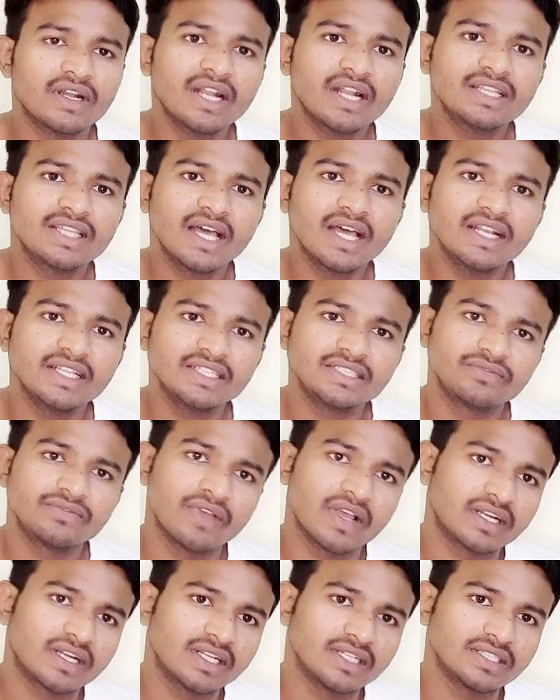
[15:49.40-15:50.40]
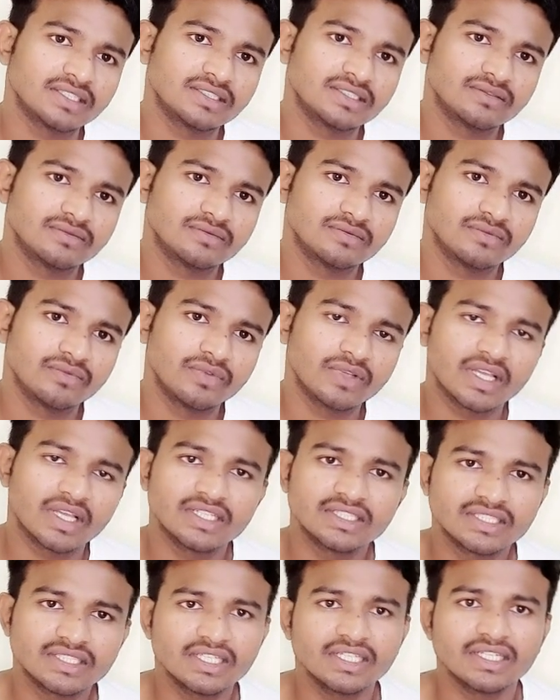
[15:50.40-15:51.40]
are the risk factors we can
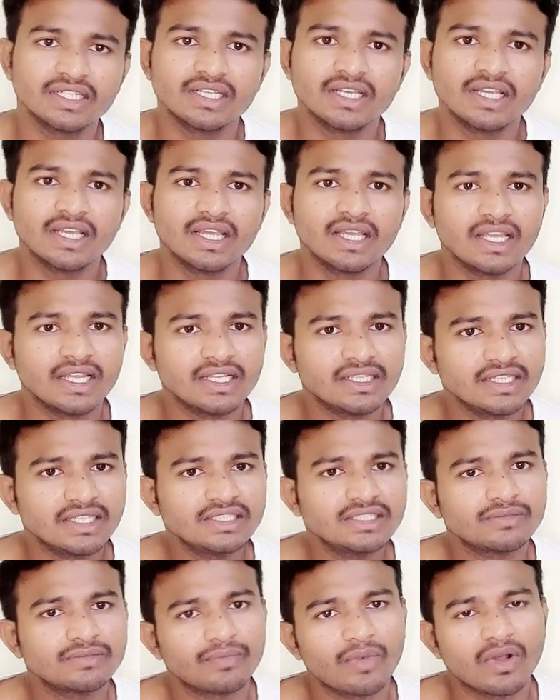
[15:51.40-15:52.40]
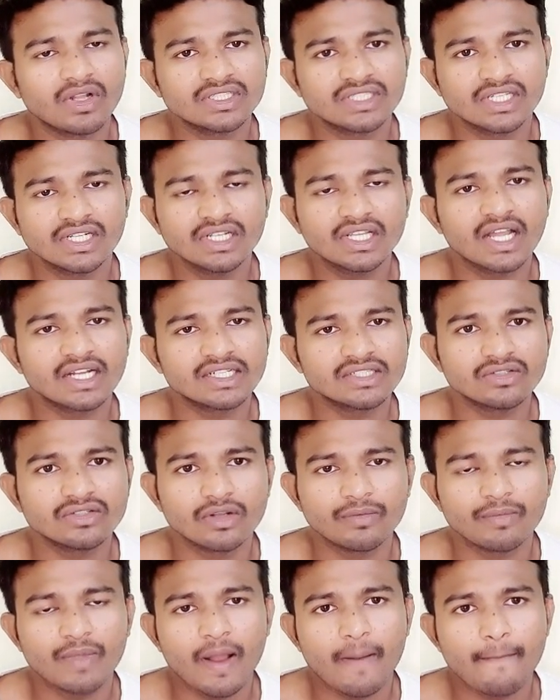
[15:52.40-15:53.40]
see in this small cell
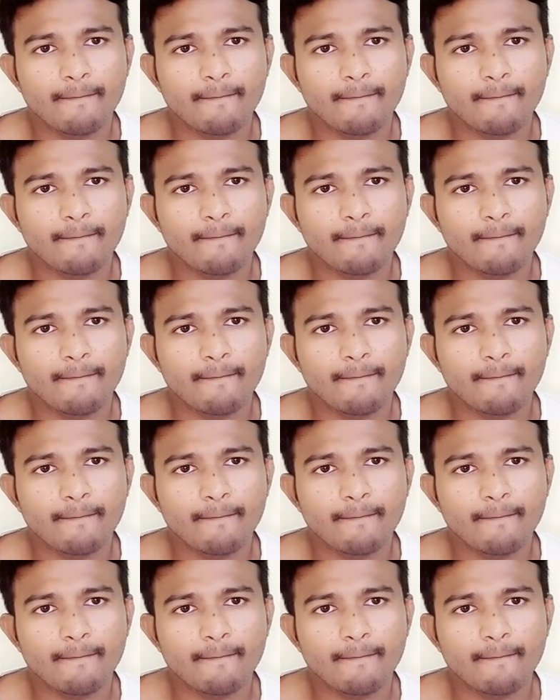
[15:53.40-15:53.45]
carcinoma?